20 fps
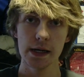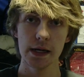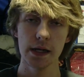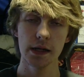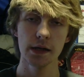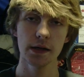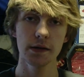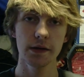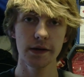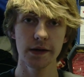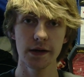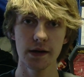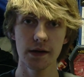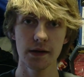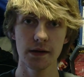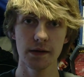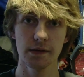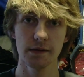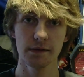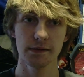Hello
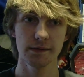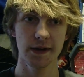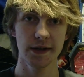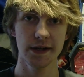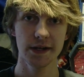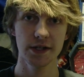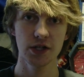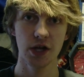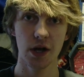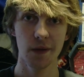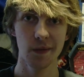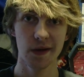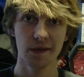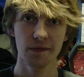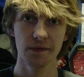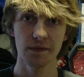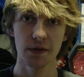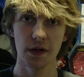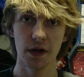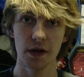there, very
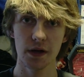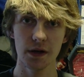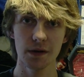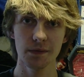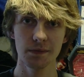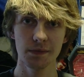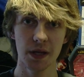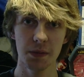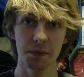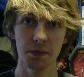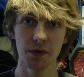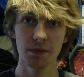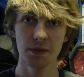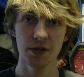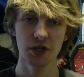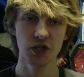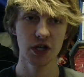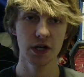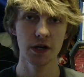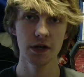charming vlogger people,
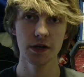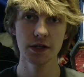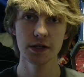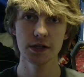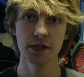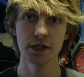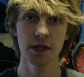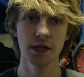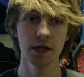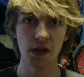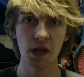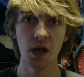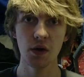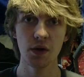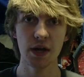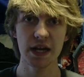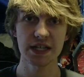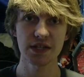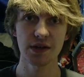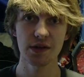majiggers.
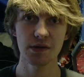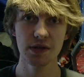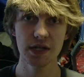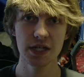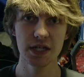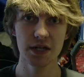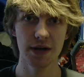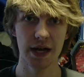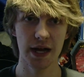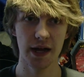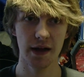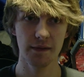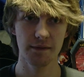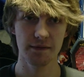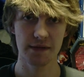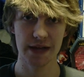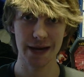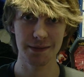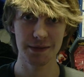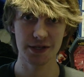Okay, so I really don't
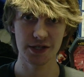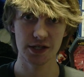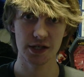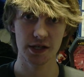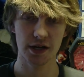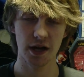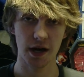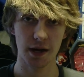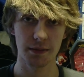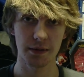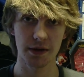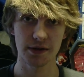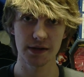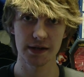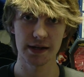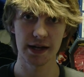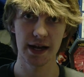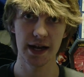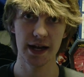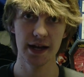have that much to talk about
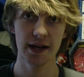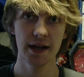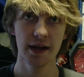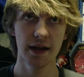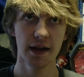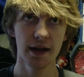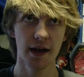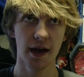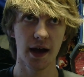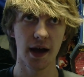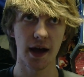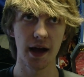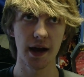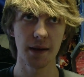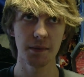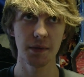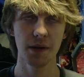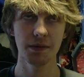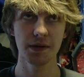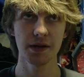today, and
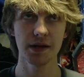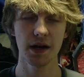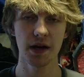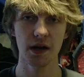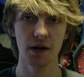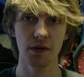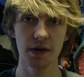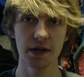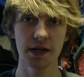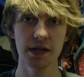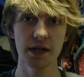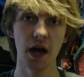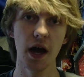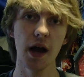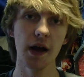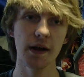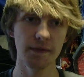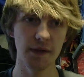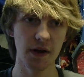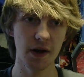I'm probably not going to
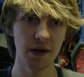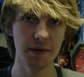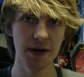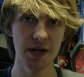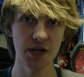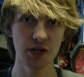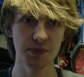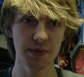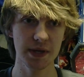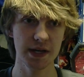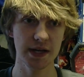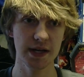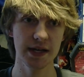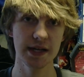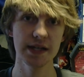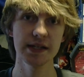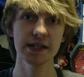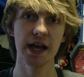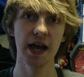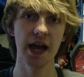talk very much
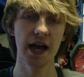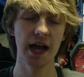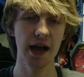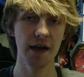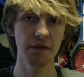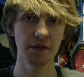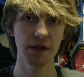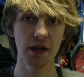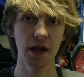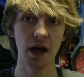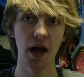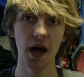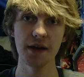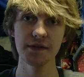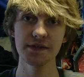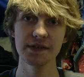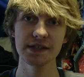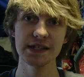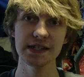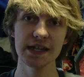because I have a lot
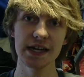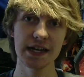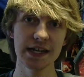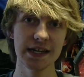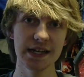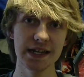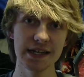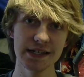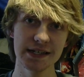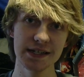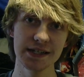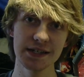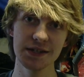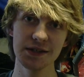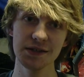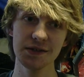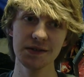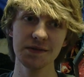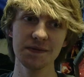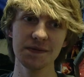of studying to
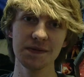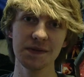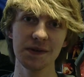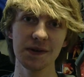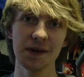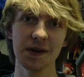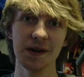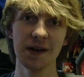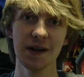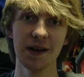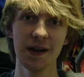do for